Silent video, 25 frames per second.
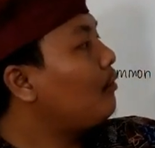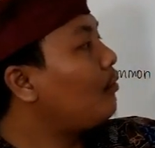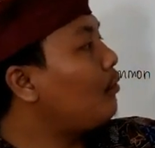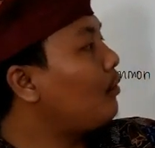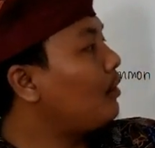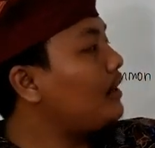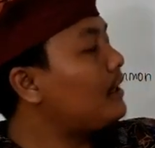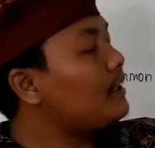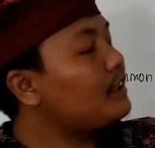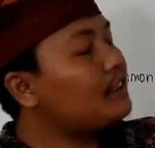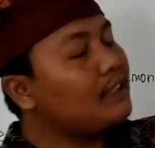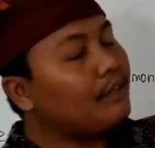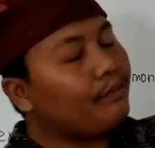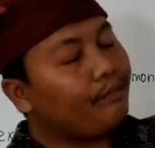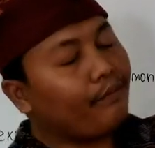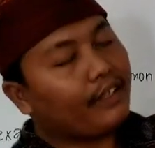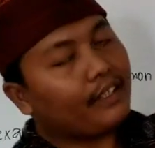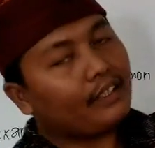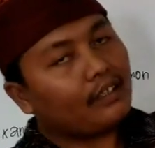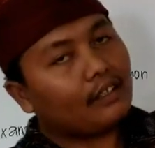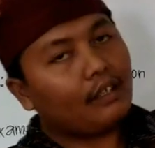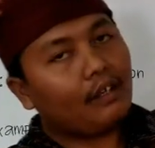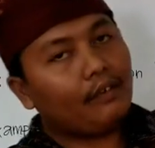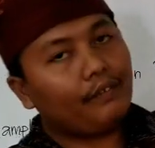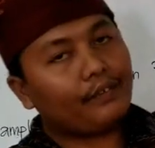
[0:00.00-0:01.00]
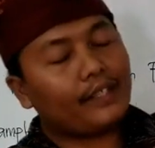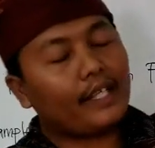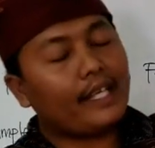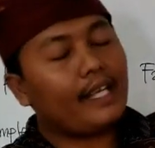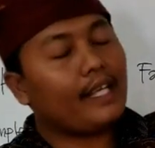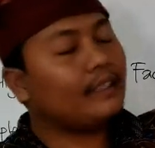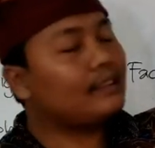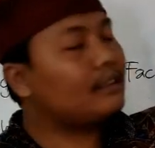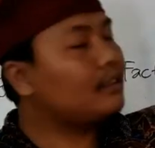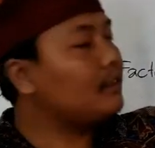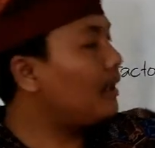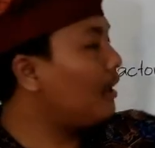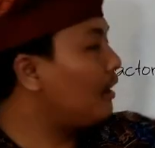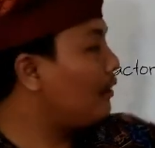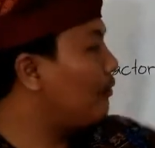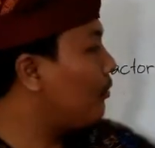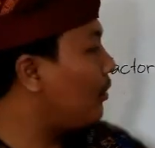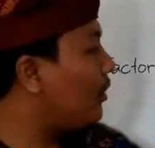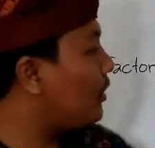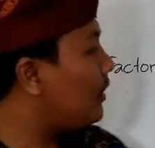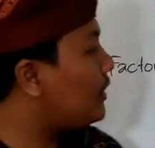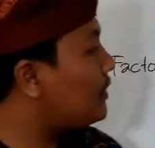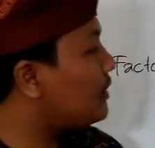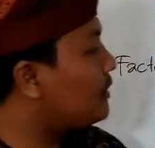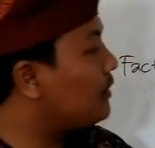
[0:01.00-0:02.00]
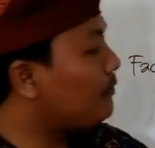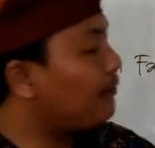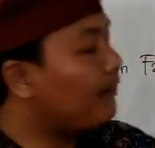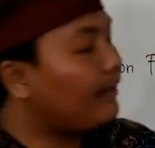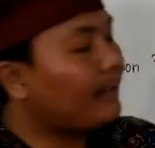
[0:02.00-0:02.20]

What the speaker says: what is the factor of 8 and what is the